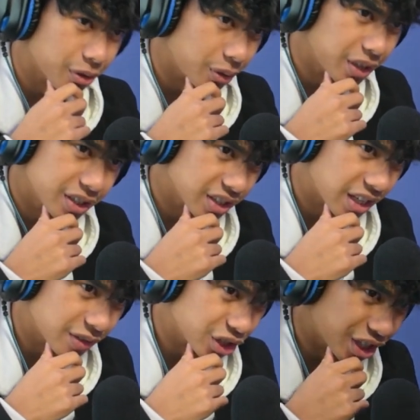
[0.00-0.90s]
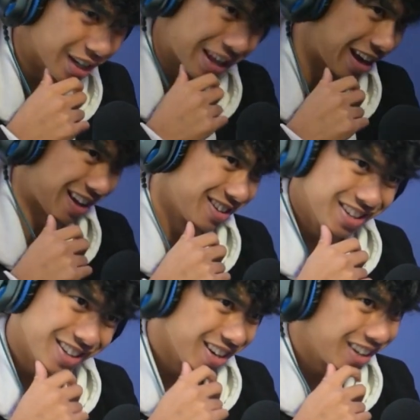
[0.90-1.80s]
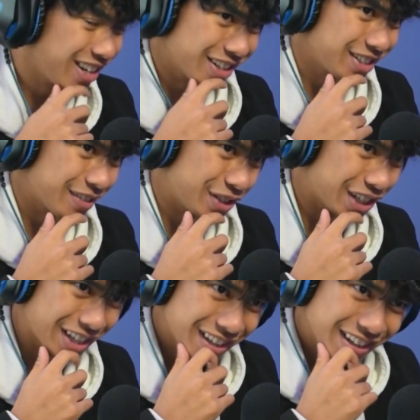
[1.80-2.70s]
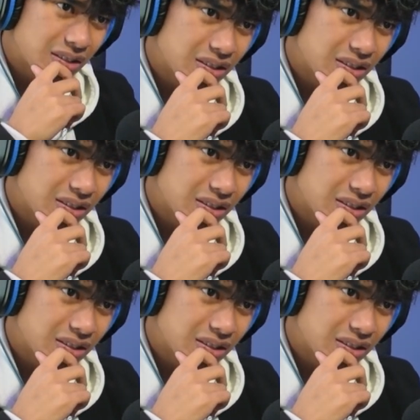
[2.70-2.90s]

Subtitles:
you. He doesn't give a shit. Yeah. He doesn't give a shit.